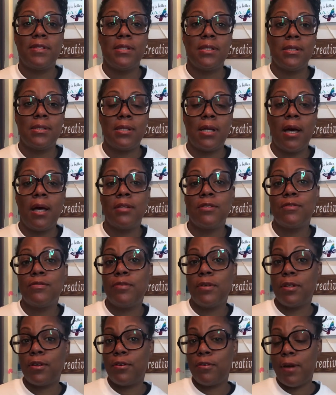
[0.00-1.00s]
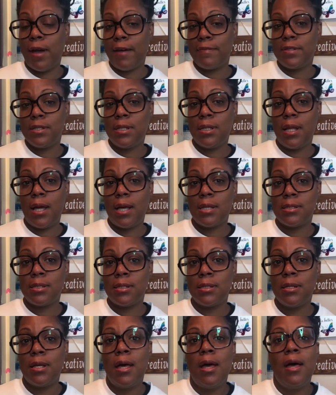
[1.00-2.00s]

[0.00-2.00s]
Designs for the Crafty Closet.